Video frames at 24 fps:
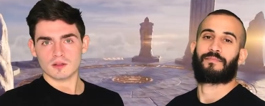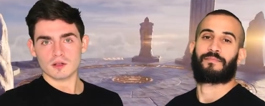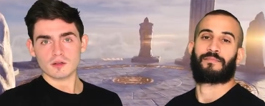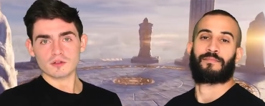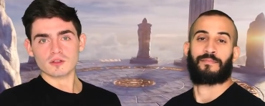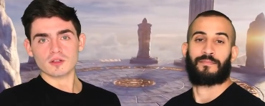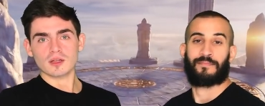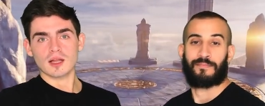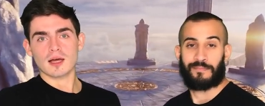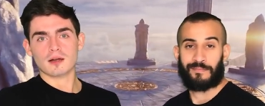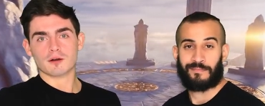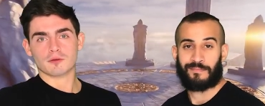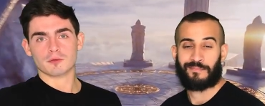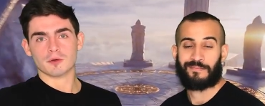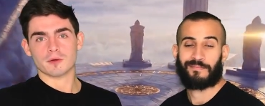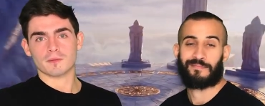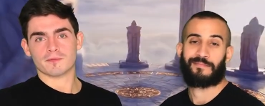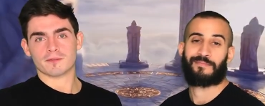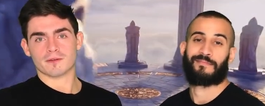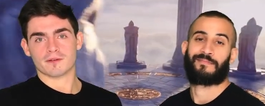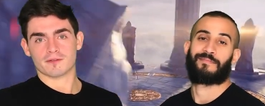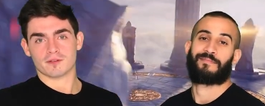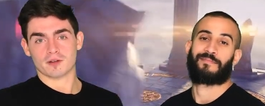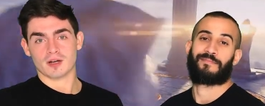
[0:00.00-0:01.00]
Speaker 1: There's a lot of room
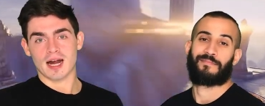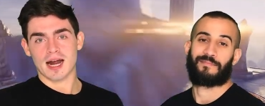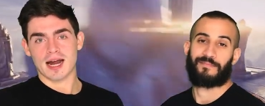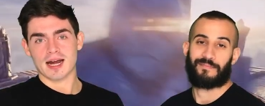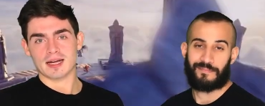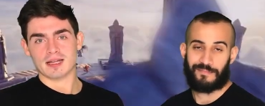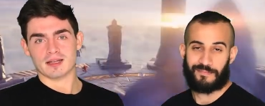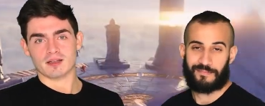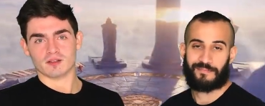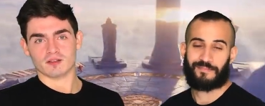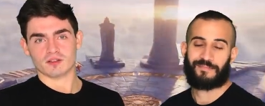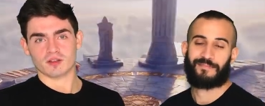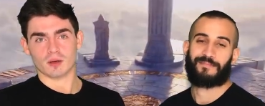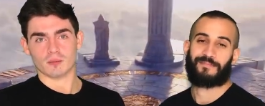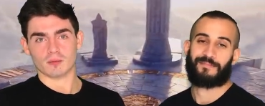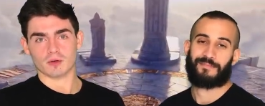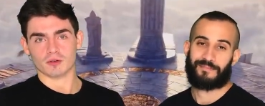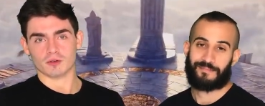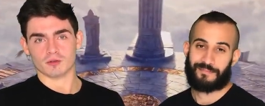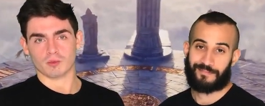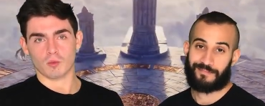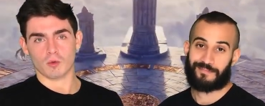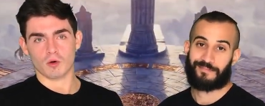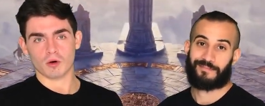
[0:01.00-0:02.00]
for variety in
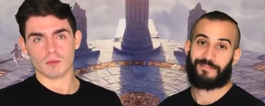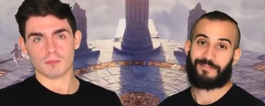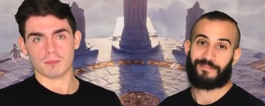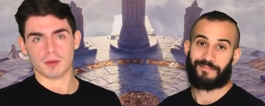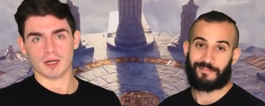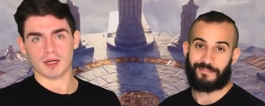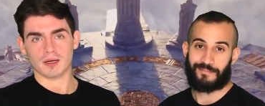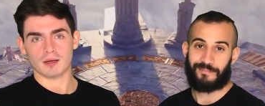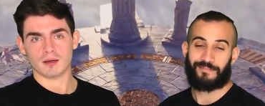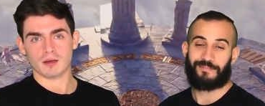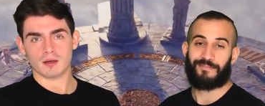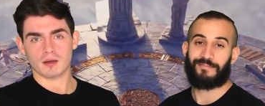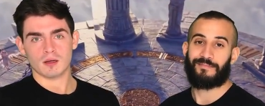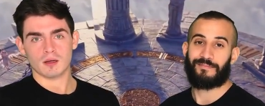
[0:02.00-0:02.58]
Summoners War, but